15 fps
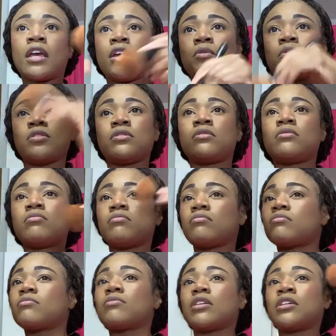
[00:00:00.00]
he was
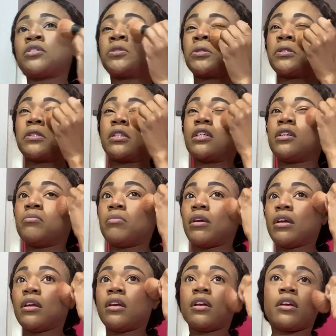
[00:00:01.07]
interested in
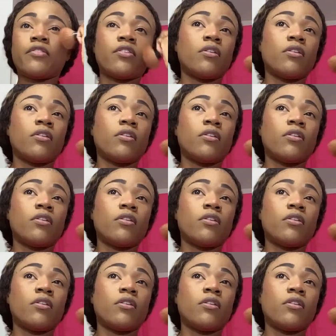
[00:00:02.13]
me